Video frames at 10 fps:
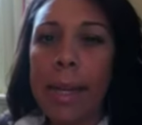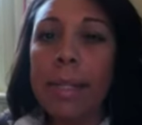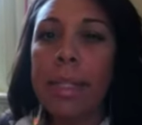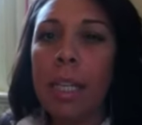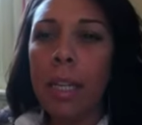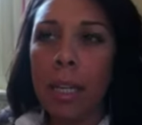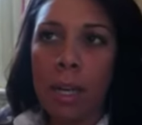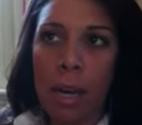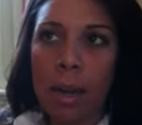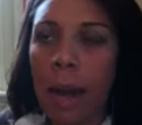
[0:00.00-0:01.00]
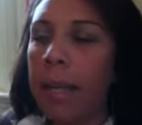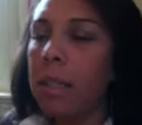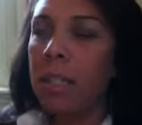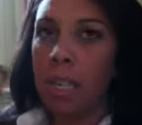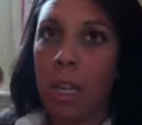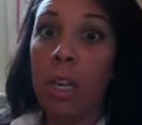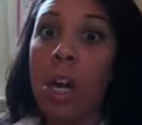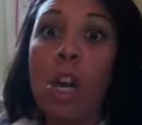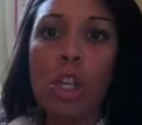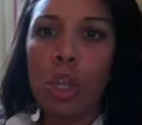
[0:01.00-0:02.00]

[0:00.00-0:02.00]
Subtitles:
18, 19,